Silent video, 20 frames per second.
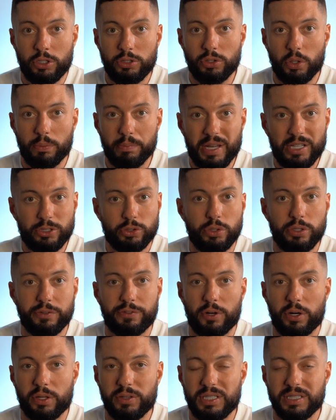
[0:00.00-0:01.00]
So make sure you
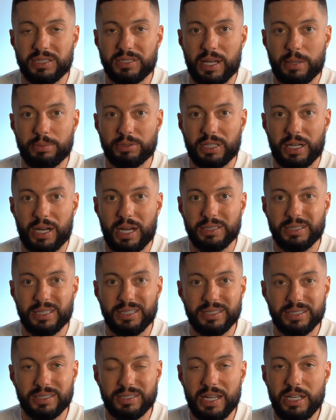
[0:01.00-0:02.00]
follow these steps, guys,
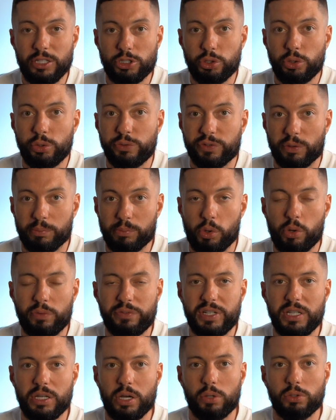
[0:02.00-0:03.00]
and stay tuned for more
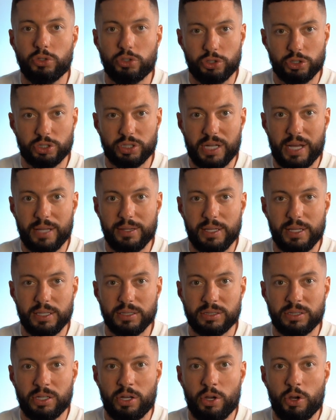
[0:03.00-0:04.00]
videos just like
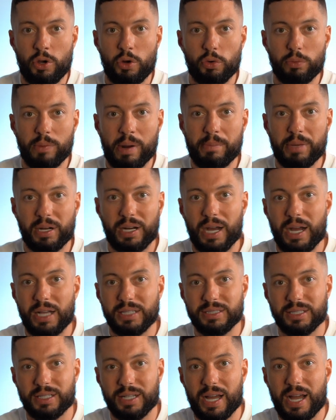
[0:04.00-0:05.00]
this. Remember
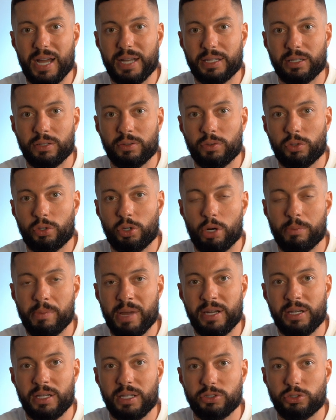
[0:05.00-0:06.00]
guys, like,
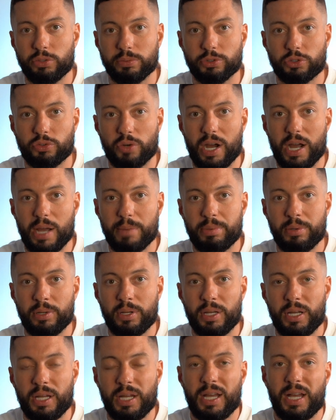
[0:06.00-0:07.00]
comment, subscribe,
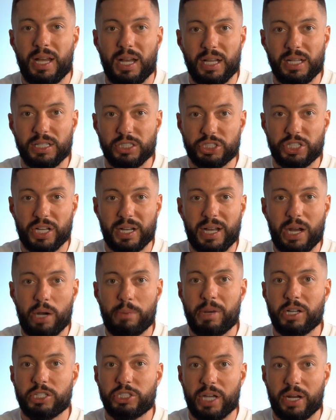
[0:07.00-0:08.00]
and check out
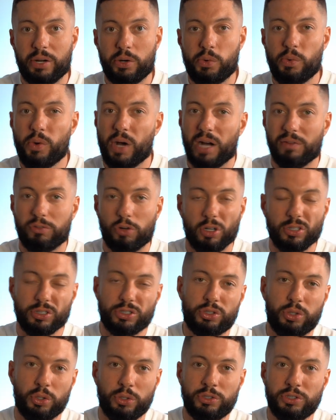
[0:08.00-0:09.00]
my channel. I've got
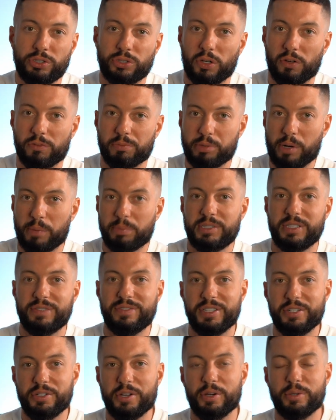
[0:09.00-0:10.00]
tons of property
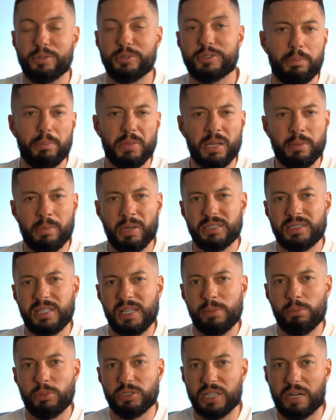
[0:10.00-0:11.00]
videos. Me and my
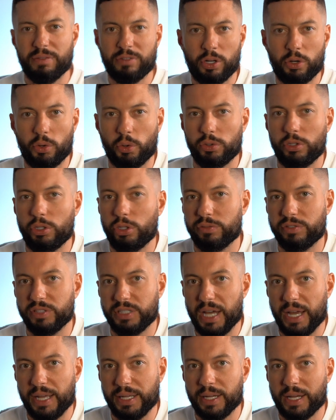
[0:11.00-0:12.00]
team was having a look the other
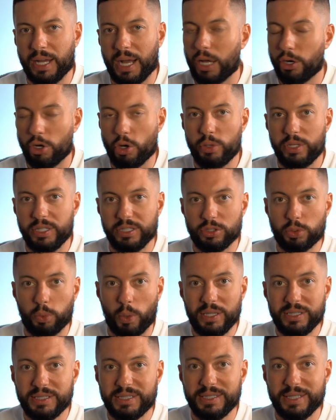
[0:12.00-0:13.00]
day, and only
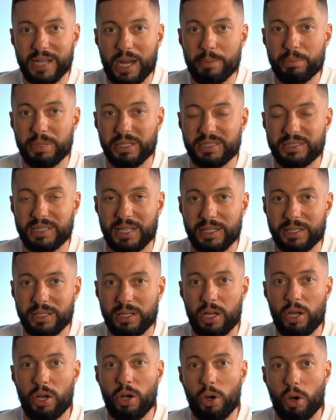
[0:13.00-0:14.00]
29%
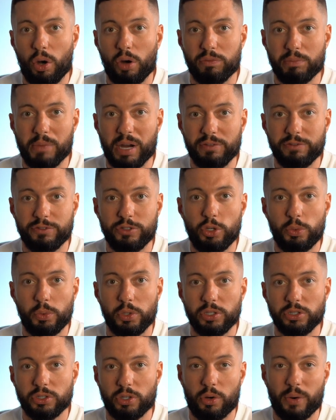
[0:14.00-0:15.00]
of my
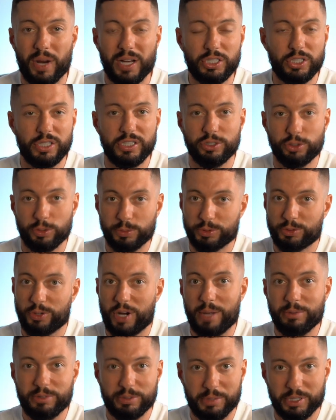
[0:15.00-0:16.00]
viewers are actually
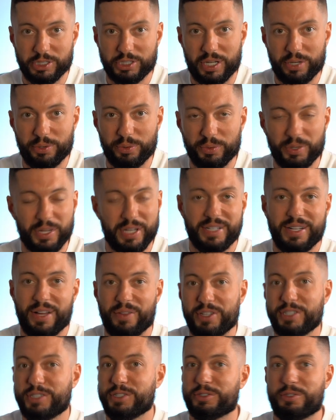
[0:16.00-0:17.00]
subscribed to my channel. Now
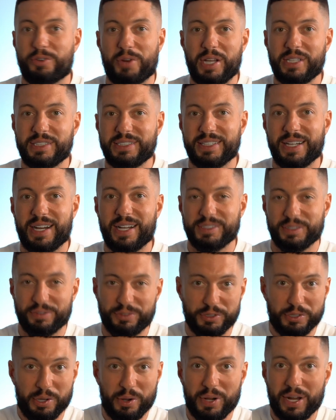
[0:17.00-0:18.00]
this is crazy, guys. If
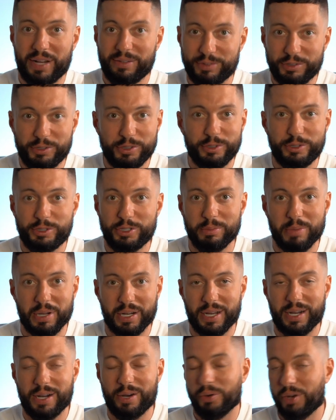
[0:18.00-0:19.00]
you don't have a YouTube
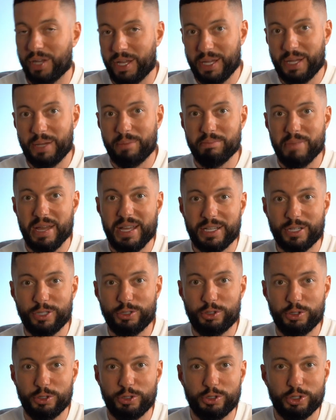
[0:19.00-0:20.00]
account, make a
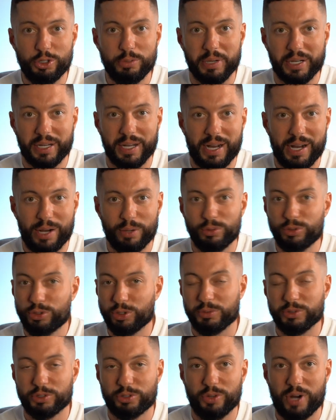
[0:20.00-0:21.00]
YouTube account,
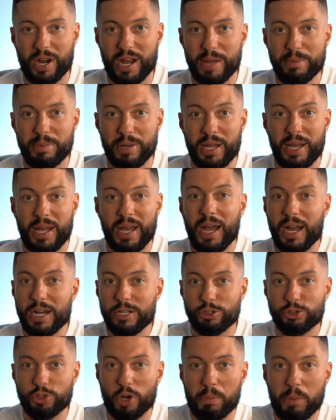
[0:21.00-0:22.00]
subscribe,
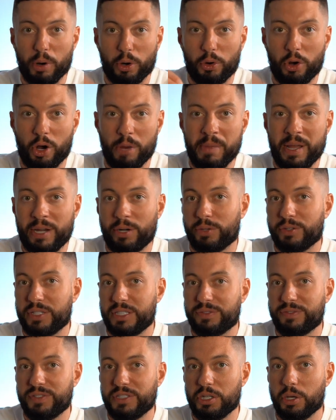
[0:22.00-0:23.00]
and drop a comment on
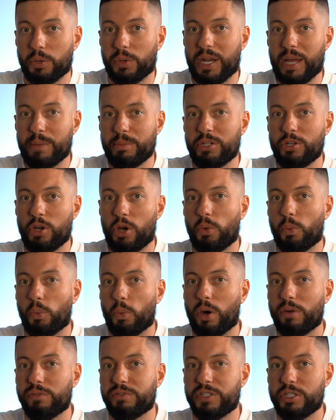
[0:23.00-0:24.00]
this video. Let me know
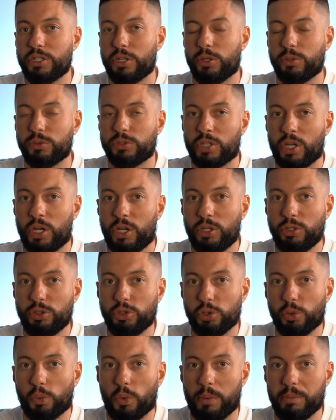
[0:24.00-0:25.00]
what videos
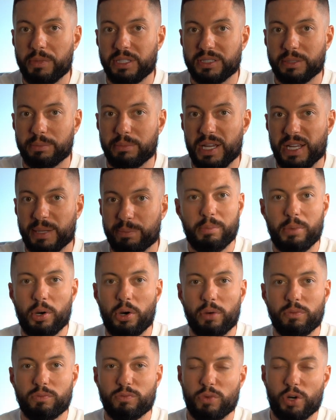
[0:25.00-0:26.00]
you want me to make.
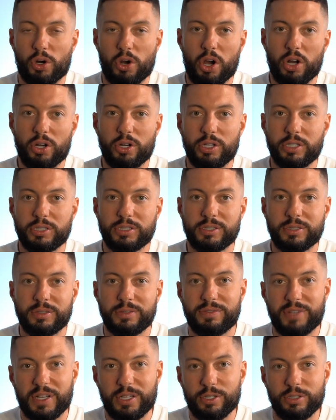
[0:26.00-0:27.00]
But regardless,
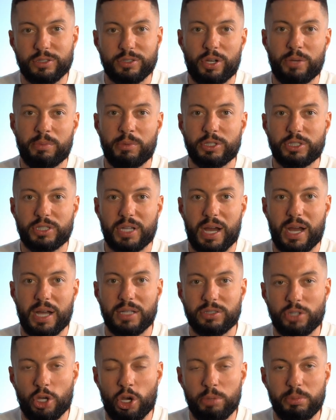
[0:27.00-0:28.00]
thank you so much,
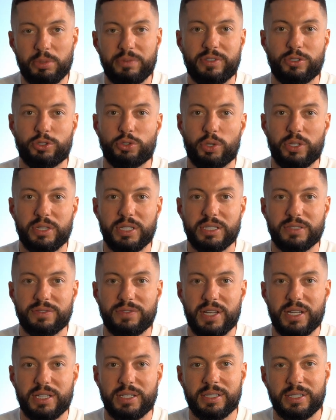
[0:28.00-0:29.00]
guys. Hope you've enjoyed this
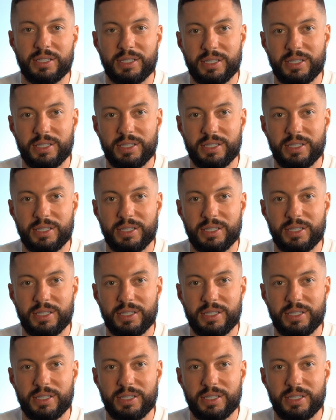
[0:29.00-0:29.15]
vid.